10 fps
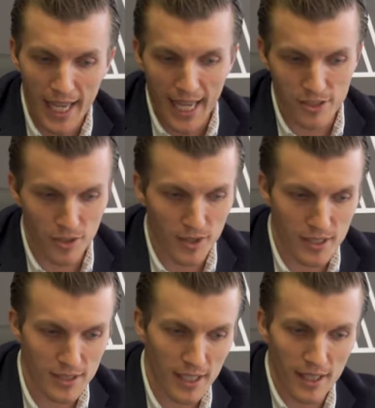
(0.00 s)
And so you
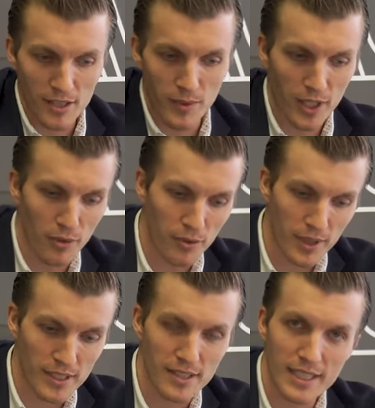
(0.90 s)
can see these. We go through
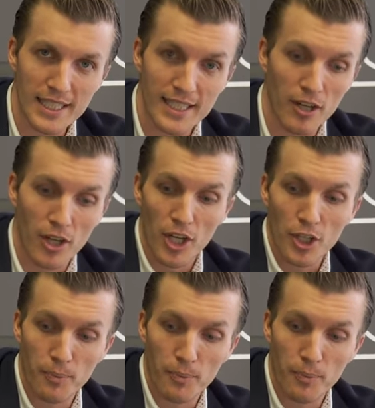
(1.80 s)
these in detail.